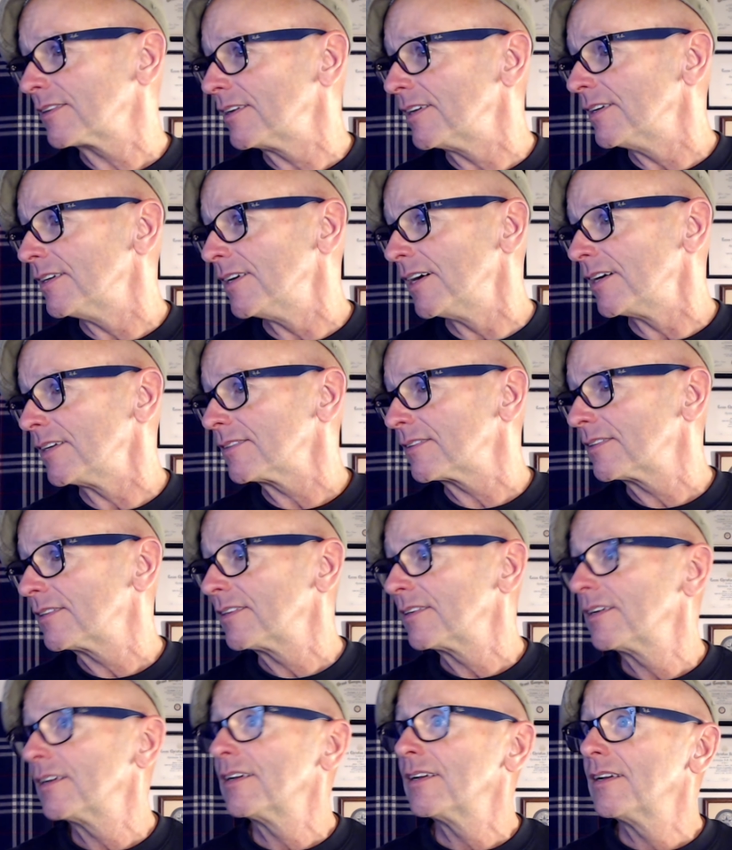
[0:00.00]
All right.
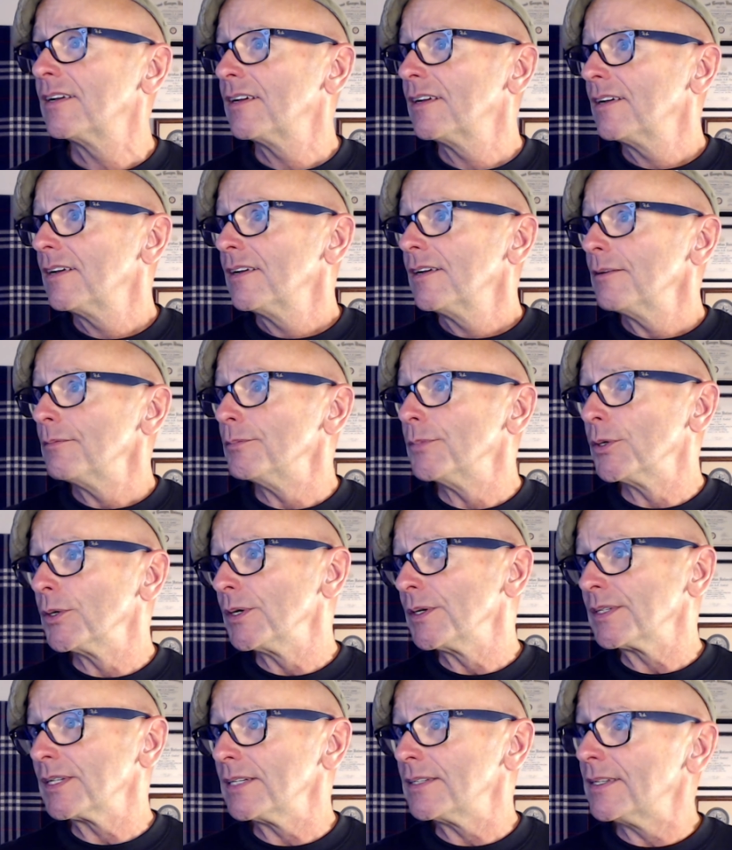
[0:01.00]

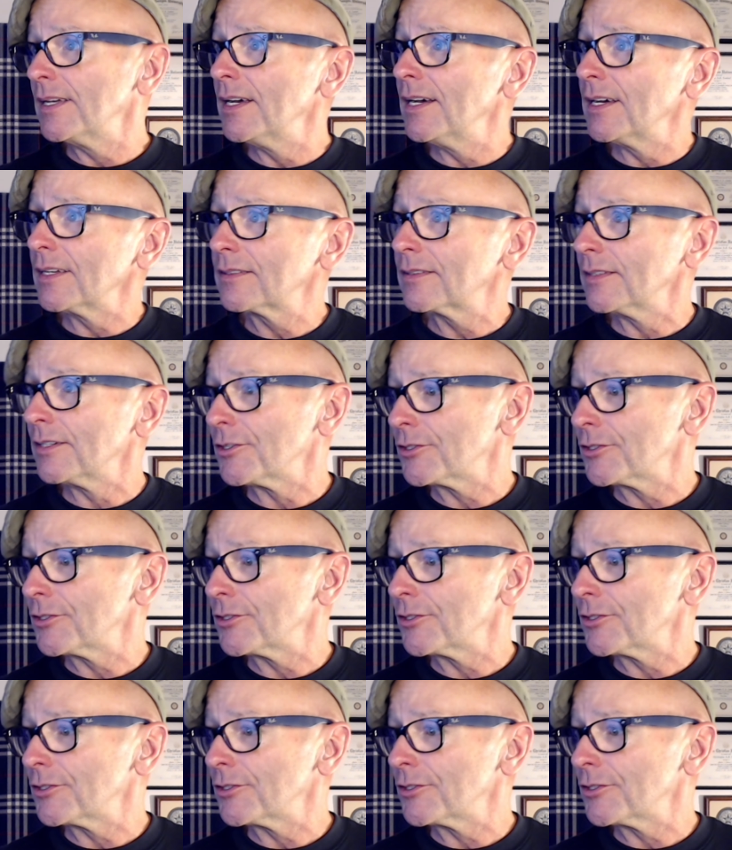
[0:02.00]
Mourning to death in